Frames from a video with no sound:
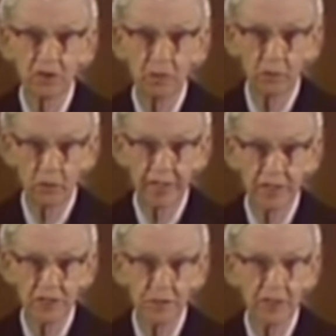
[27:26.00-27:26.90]
or the
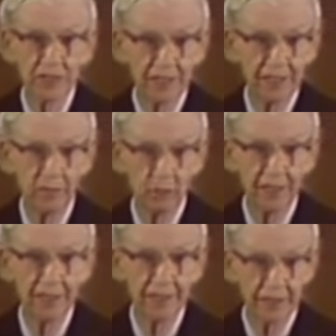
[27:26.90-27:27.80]
Marines, because they
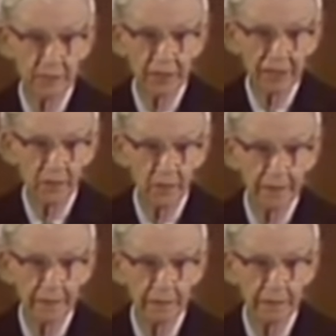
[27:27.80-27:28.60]
liberated it to begin with.